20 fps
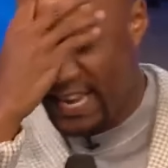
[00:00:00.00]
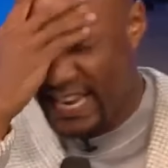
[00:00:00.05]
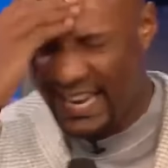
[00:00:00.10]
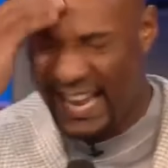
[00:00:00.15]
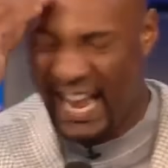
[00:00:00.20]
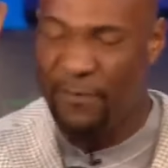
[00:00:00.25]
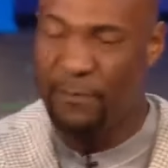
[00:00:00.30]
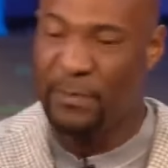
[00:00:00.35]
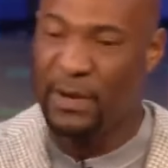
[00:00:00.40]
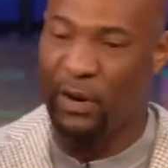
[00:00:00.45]
He
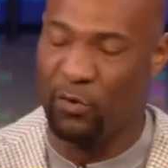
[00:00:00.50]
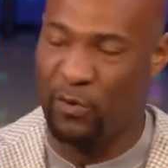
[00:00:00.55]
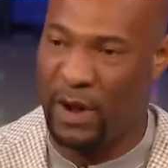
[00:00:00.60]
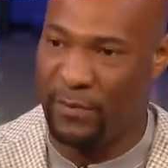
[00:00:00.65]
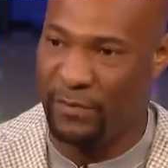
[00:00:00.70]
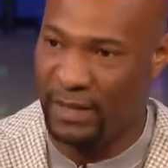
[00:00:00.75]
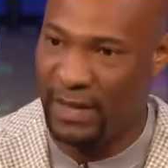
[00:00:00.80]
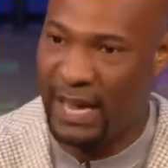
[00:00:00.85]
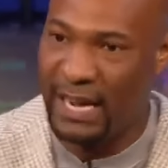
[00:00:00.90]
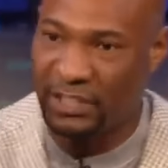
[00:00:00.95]
gave me a
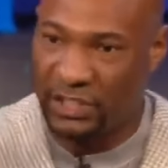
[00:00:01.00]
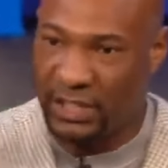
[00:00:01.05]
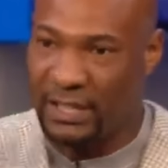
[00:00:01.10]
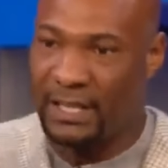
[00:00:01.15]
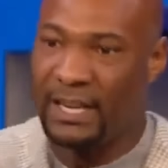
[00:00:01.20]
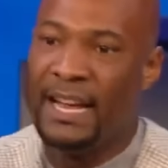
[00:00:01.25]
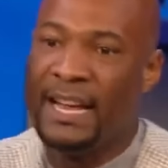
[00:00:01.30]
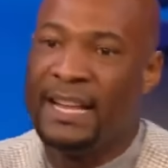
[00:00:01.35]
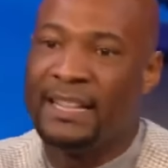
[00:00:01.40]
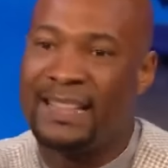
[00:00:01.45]

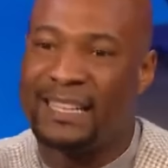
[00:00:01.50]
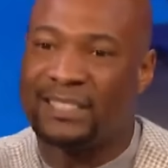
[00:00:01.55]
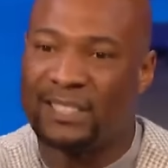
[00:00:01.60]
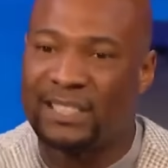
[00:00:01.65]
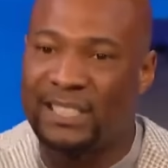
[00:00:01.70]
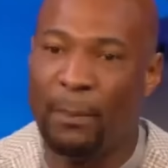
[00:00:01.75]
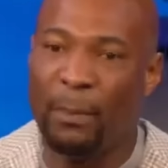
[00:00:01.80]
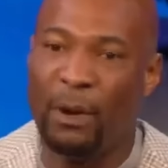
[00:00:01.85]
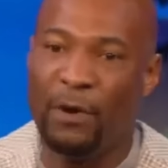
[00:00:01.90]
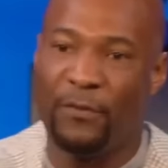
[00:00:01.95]
revelation that
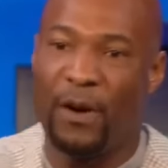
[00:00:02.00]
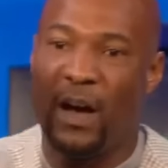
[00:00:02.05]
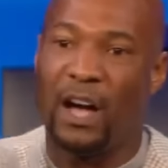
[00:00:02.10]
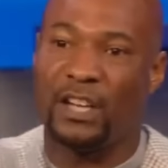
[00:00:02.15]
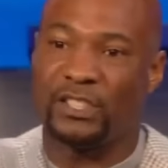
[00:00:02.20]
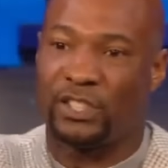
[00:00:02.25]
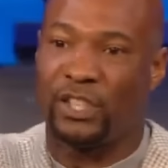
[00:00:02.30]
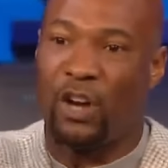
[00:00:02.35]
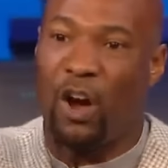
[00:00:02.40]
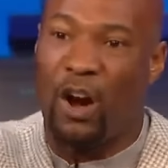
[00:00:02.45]
some of
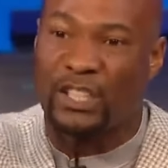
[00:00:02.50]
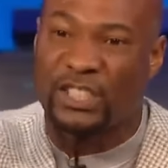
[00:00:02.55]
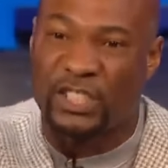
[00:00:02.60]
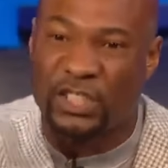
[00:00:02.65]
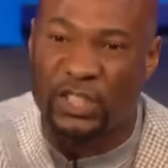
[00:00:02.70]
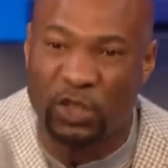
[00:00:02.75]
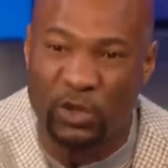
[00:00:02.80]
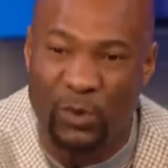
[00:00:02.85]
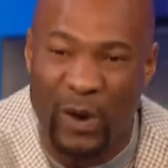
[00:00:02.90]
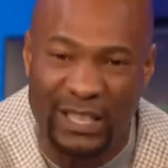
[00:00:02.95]
us are
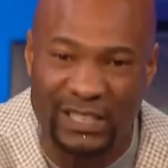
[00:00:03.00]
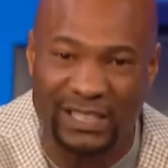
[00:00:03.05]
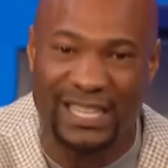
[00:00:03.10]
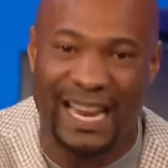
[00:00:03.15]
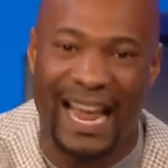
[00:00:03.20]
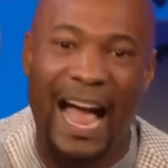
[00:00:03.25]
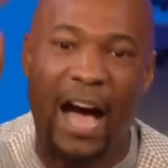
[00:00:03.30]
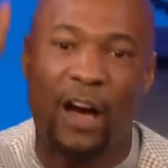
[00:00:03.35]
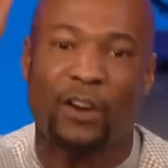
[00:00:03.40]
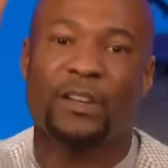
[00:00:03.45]

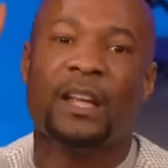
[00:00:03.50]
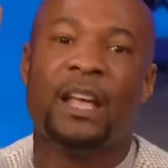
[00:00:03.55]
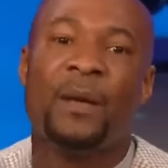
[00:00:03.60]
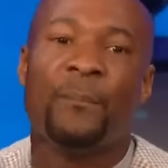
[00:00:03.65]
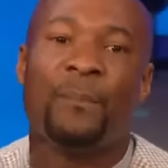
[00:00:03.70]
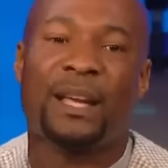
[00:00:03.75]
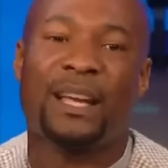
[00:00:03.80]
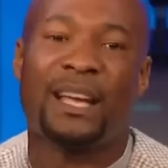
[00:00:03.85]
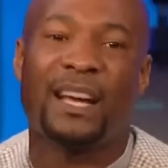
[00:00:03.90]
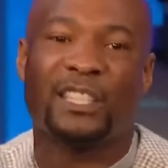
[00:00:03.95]
stressed out
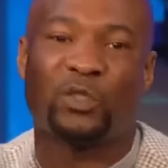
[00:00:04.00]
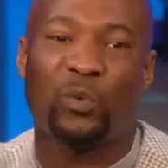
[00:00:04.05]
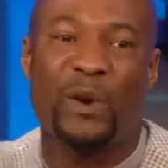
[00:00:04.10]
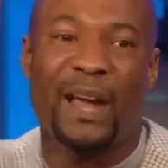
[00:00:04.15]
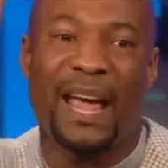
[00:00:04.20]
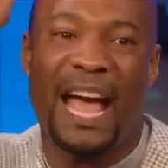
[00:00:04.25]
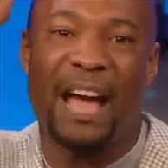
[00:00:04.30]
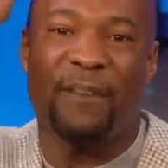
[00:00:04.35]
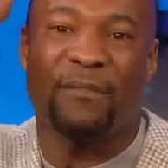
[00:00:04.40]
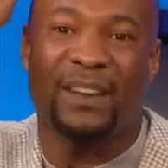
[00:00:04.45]
because
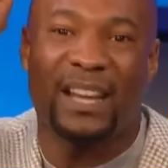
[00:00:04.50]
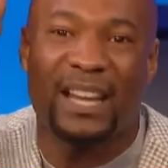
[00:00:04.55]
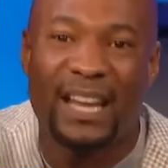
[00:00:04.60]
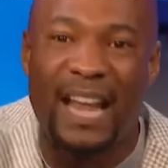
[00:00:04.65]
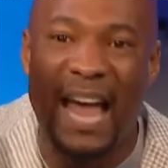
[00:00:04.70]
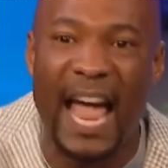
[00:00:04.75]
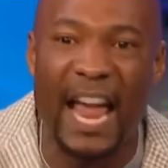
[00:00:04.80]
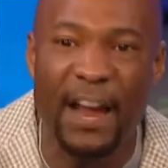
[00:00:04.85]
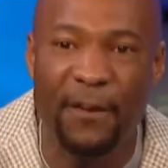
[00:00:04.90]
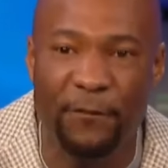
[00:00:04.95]
we have
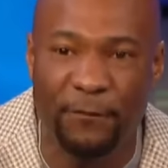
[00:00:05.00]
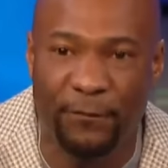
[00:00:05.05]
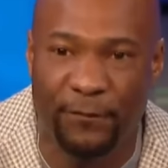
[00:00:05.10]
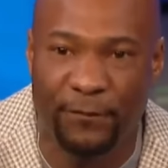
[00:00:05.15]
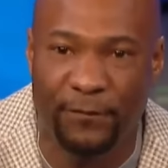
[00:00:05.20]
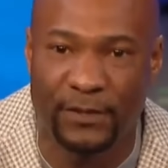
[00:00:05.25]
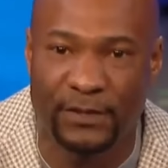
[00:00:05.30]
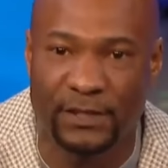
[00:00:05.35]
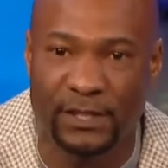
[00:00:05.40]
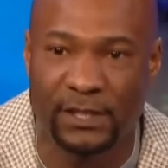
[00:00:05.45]

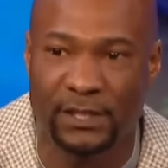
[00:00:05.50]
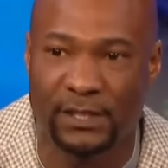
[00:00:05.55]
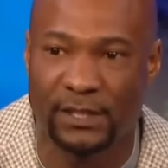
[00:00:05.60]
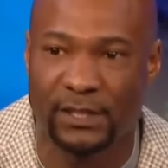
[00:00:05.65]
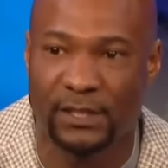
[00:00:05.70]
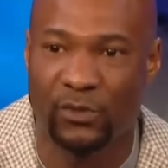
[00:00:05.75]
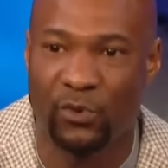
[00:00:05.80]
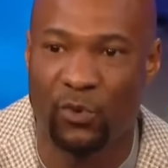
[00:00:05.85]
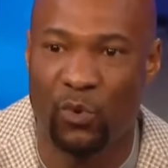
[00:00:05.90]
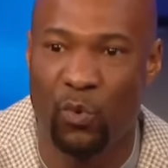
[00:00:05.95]
lives
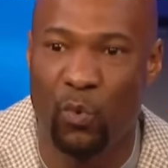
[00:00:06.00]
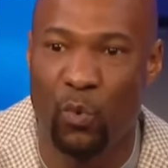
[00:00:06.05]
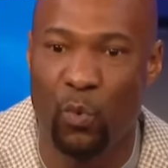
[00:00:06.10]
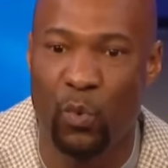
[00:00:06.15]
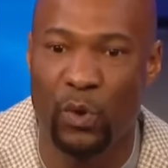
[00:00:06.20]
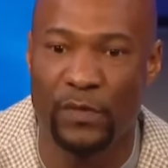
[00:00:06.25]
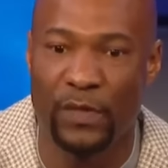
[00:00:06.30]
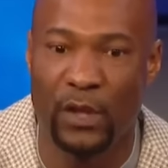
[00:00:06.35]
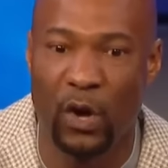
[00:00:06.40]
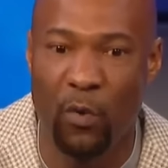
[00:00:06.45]

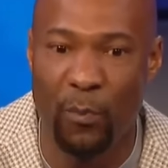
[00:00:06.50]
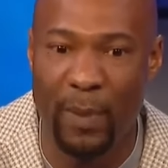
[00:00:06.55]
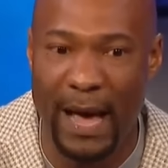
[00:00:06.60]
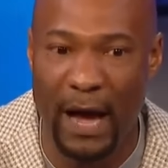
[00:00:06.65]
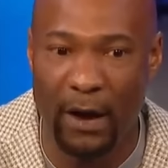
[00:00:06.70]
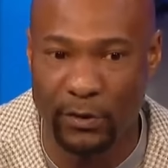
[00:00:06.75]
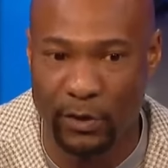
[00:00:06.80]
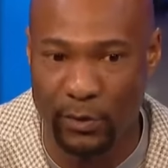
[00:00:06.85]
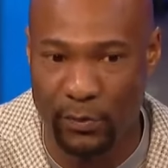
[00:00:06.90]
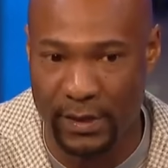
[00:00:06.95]
with no
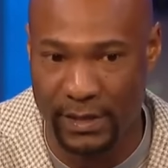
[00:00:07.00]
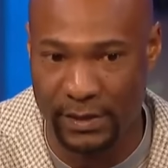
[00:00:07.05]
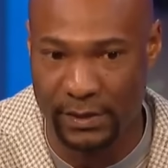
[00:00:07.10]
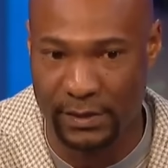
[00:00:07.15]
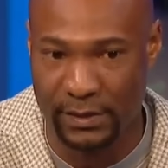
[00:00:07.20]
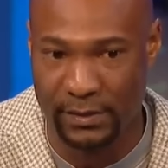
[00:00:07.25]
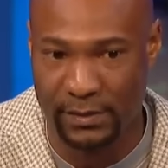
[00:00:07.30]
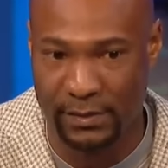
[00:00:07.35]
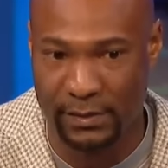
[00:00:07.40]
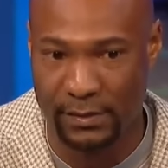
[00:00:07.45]

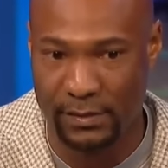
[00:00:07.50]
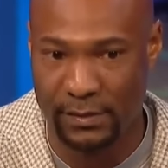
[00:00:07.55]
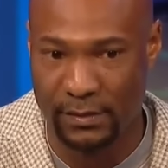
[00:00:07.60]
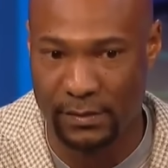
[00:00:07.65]
boundaries.